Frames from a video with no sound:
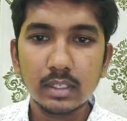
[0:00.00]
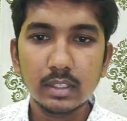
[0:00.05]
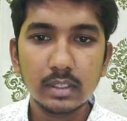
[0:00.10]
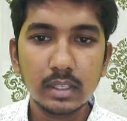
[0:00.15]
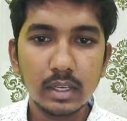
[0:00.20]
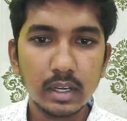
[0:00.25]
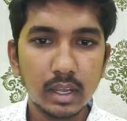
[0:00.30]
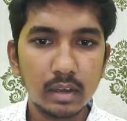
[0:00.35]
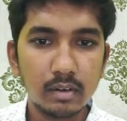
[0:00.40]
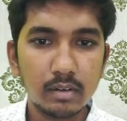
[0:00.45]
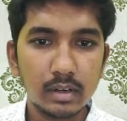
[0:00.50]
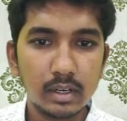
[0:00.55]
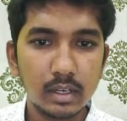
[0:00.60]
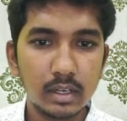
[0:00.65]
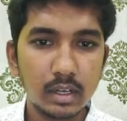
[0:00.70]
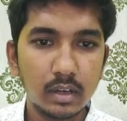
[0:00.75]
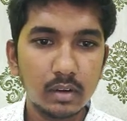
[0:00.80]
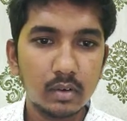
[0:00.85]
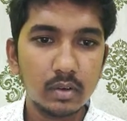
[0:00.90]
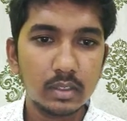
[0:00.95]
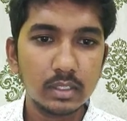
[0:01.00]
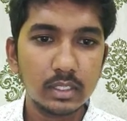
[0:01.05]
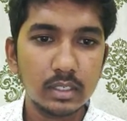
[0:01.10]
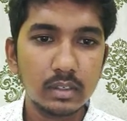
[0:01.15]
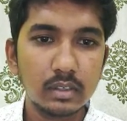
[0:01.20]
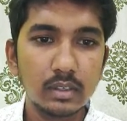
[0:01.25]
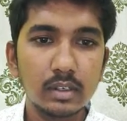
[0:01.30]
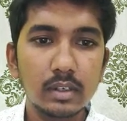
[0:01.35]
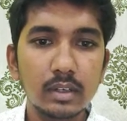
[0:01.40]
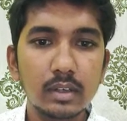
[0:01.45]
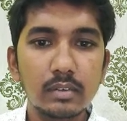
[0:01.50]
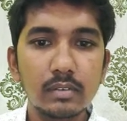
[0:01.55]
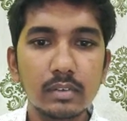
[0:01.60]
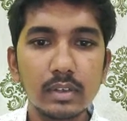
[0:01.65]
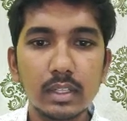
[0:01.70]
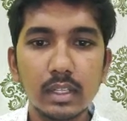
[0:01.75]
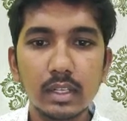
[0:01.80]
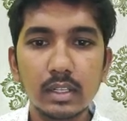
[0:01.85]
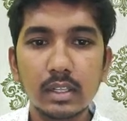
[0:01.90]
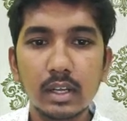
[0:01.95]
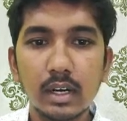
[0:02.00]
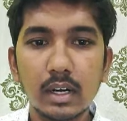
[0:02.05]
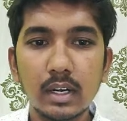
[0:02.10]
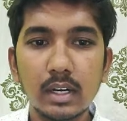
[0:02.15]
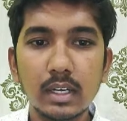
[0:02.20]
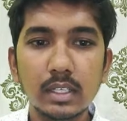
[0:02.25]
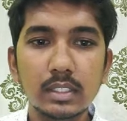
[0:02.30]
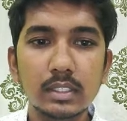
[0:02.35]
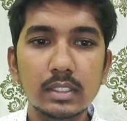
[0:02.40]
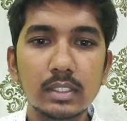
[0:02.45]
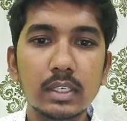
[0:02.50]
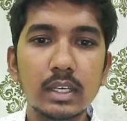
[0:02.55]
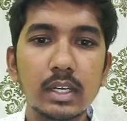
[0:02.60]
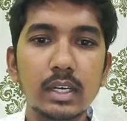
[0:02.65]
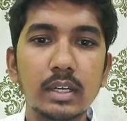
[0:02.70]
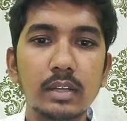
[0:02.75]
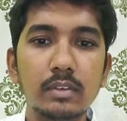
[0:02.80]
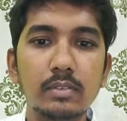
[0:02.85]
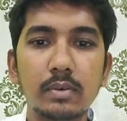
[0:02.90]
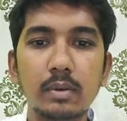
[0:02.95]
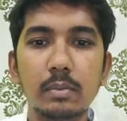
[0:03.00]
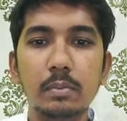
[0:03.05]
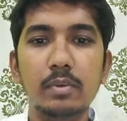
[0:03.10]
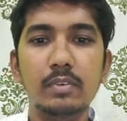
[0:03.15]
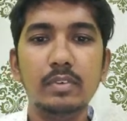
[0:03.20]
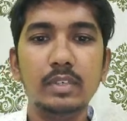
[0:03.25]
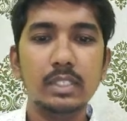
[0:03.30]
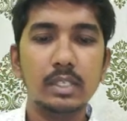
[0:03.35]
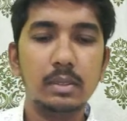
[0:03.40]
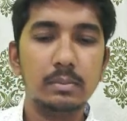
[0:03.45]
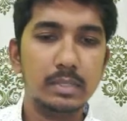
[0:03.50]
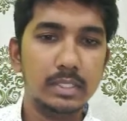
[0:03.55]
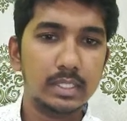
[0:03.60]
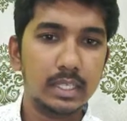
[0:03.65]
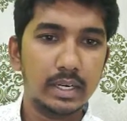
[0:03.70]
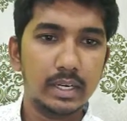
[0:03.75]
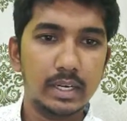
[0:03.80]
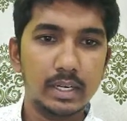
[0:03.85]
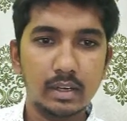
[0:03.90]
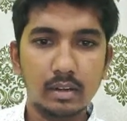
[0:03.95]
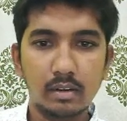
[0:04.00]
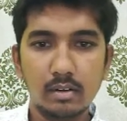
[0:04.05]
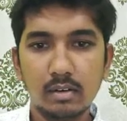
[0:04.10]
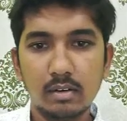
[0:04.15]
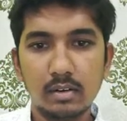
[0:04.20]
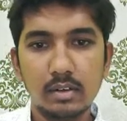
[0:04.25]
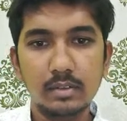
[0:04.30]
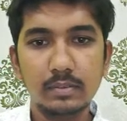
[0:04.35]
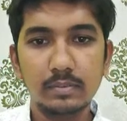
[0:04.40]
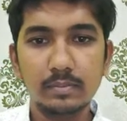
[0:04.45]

Then I have written conclusion, whether the auditor is guilty for professional misconduct or not.